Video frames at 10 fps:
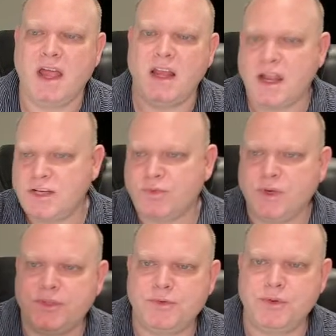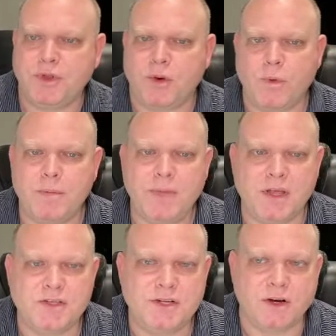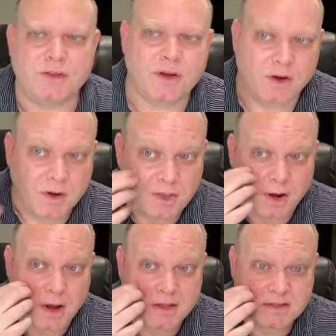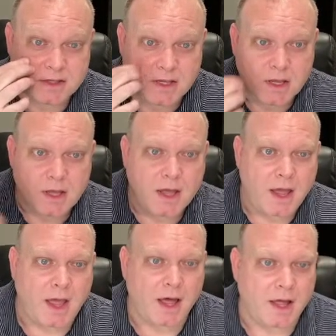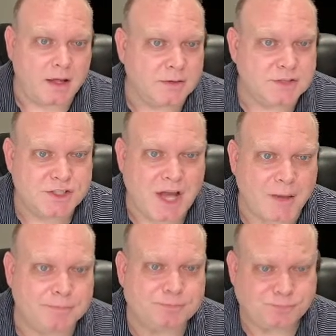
And I just read through their webpage here, their their Etsy uh, shop.